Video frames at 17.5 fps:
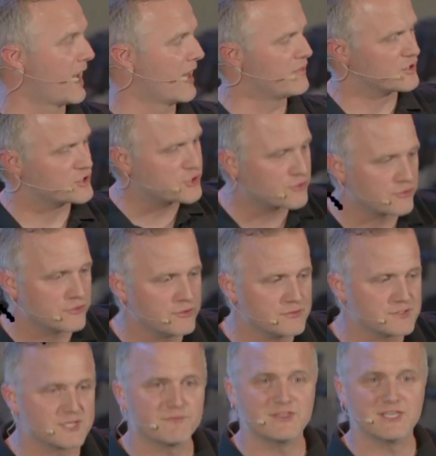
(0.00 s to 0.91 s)
And the
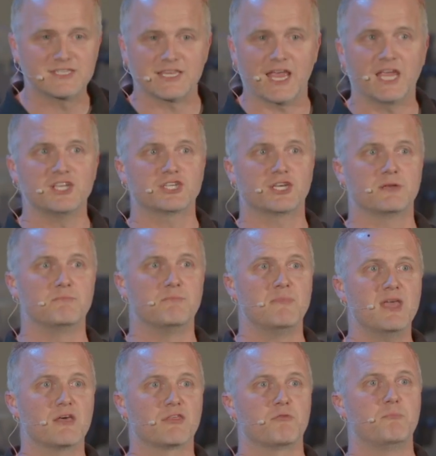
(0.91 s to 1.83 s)
truths of this ancient
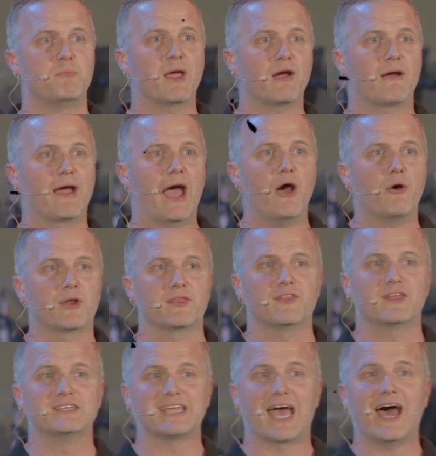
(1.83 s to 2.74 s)
myth bear out
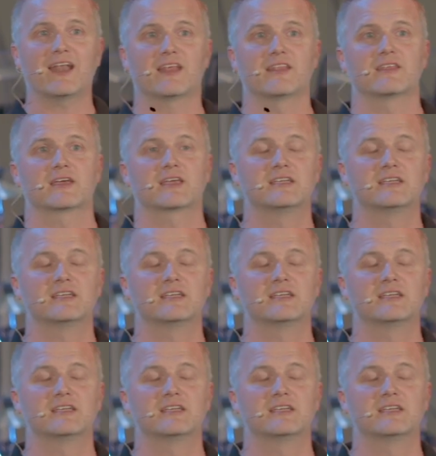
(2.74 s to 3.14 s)
in the data that